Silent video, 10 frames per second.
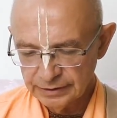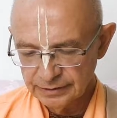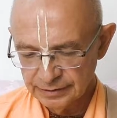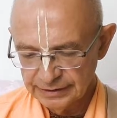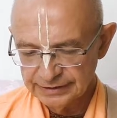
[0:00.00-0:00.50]

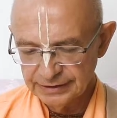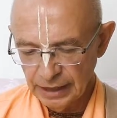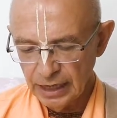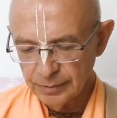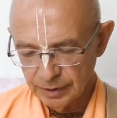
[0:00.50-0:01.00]
this
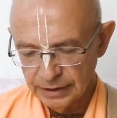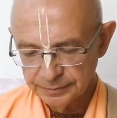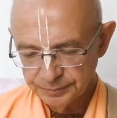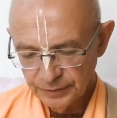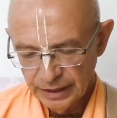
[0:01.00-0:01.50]

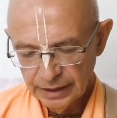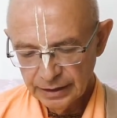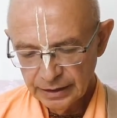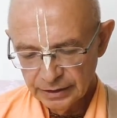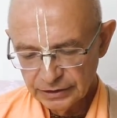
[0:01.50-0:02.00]
Dharma,
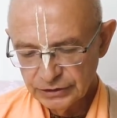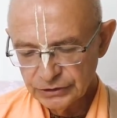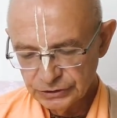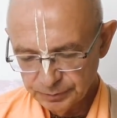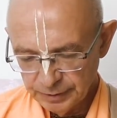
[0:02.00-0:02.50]

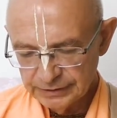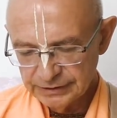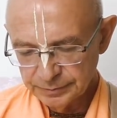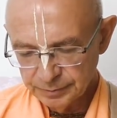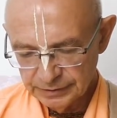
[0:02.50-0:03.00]
religious
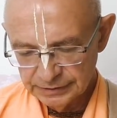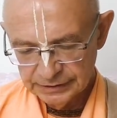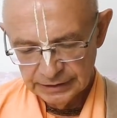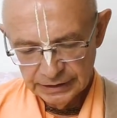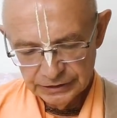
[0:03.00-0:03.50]

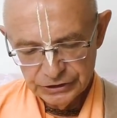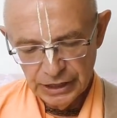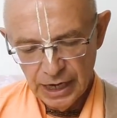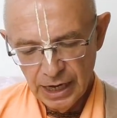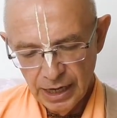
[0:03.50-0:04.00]
principles,
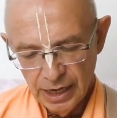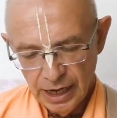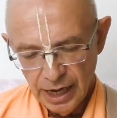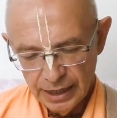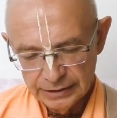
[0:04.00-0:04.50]
cha,
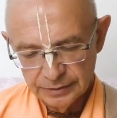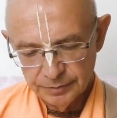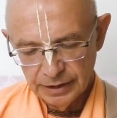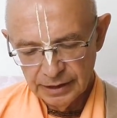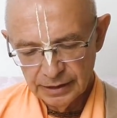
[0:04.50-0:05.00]

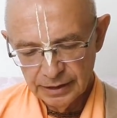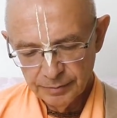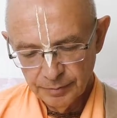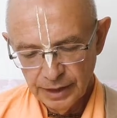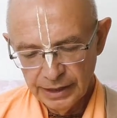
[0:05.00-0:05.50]
ātmā,
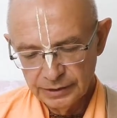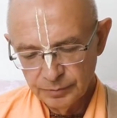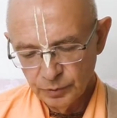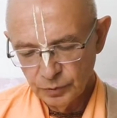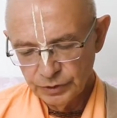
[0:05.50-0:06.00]

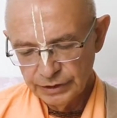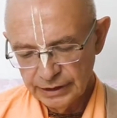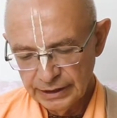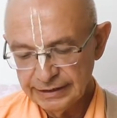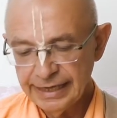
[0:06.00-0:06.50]
mind,
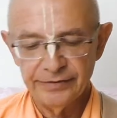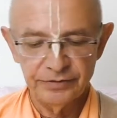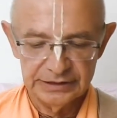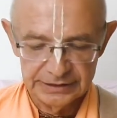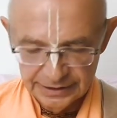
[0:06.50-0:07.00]
body, and
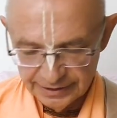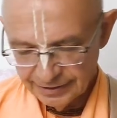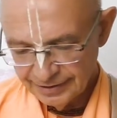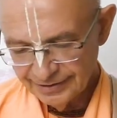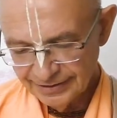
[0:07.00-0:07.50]

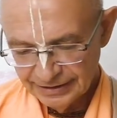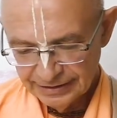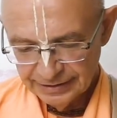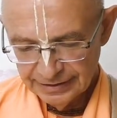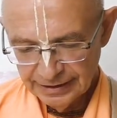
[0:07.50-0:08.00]
everything,
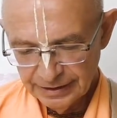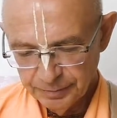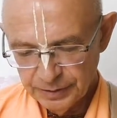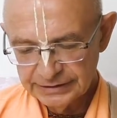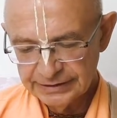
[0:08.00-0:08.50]

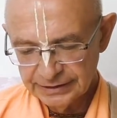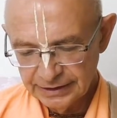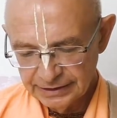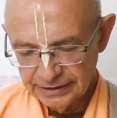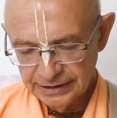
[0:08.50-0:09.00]

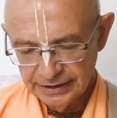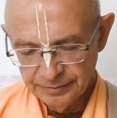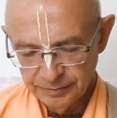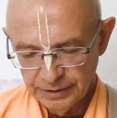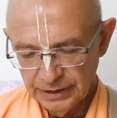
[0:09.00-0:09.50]
prasīdati,
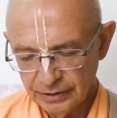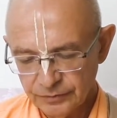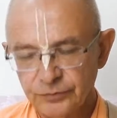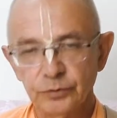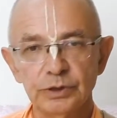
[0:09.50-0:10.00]

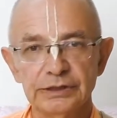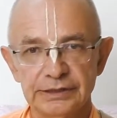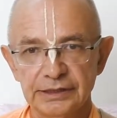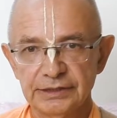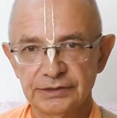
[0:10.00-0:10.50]
become fully
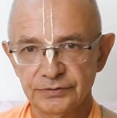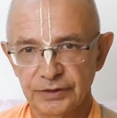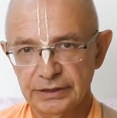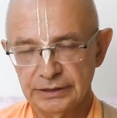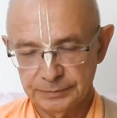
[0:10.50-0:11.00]

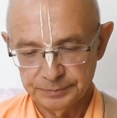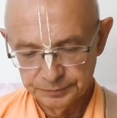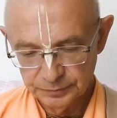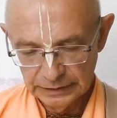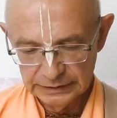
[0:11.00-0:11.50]
satisfied.
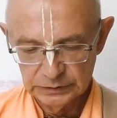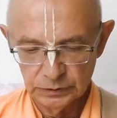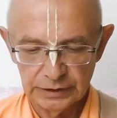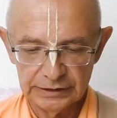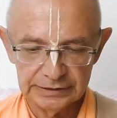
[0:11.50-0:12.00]

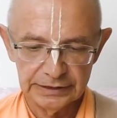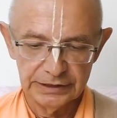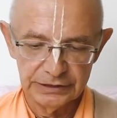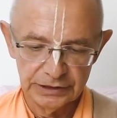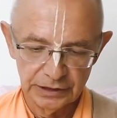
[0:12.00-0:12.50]
So,
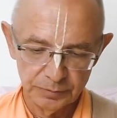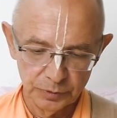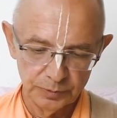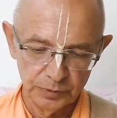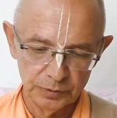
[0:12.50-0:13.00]
translation and
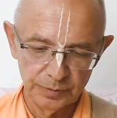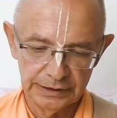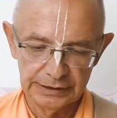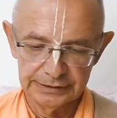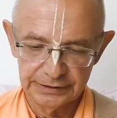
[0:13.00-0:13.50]
purport by
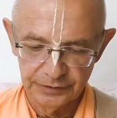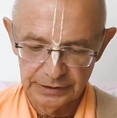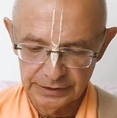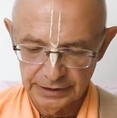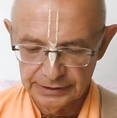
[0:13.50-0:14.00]
His
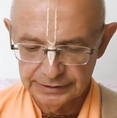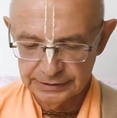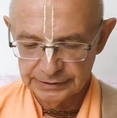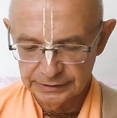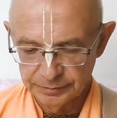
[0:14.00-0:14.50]
Divine Grace
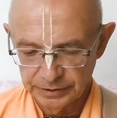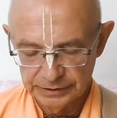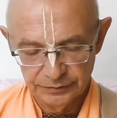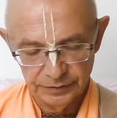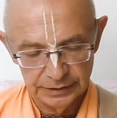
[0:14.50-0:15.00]
A.C.
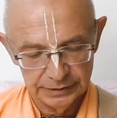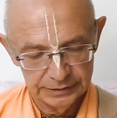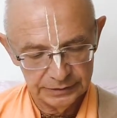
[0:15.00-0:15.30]
Bhaktivedanta